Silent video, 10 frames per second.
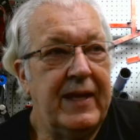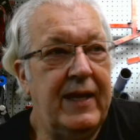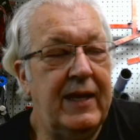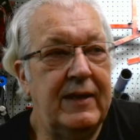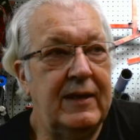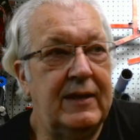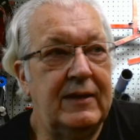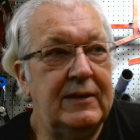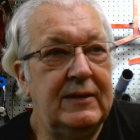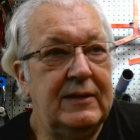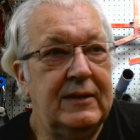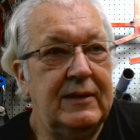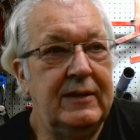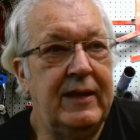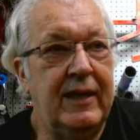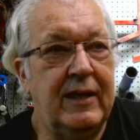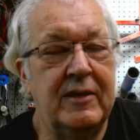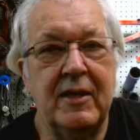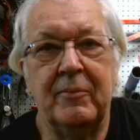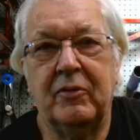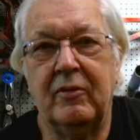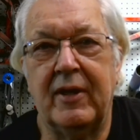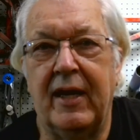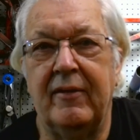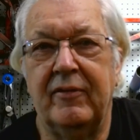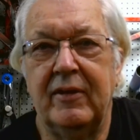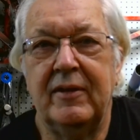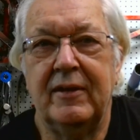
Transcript: And they get a dumpster dive.